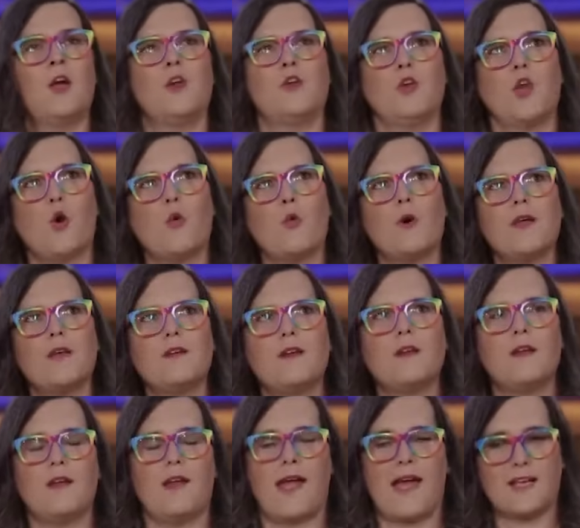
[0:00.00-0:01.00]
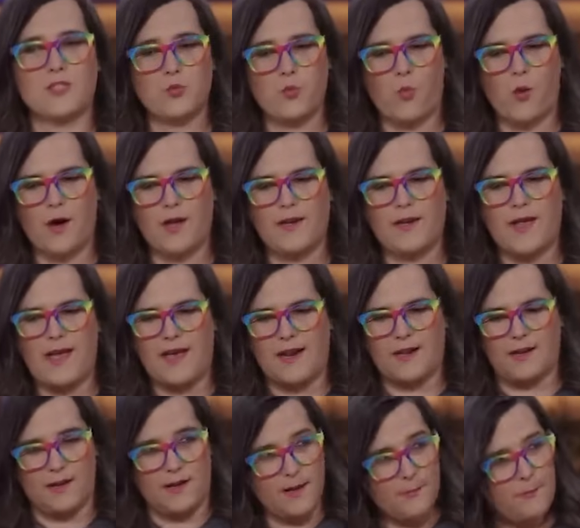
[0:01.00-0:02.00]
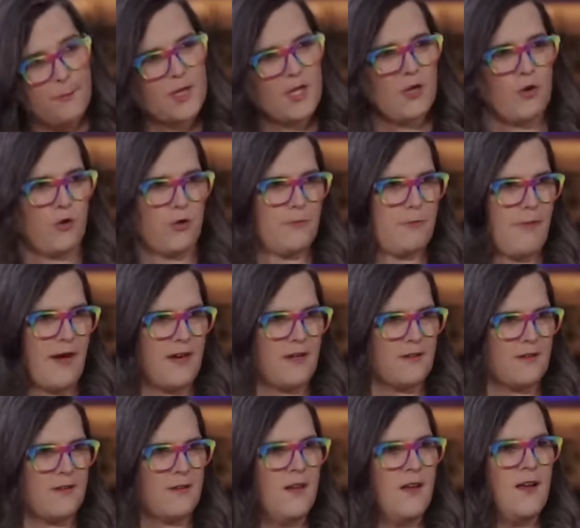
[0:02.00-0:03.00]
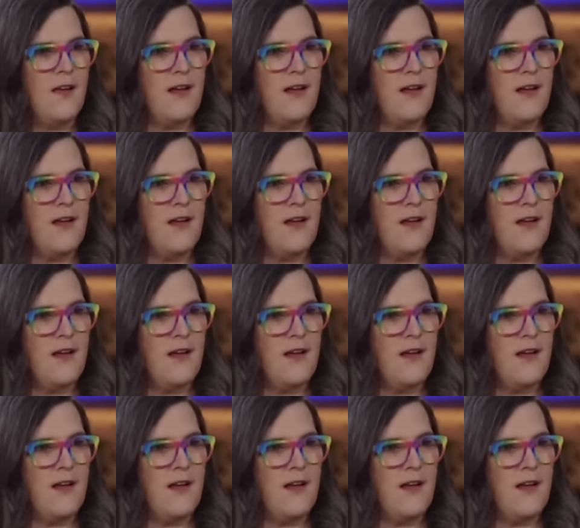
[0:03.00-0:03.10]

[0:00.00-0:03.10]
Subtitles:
No one has won an Olympic gold medal.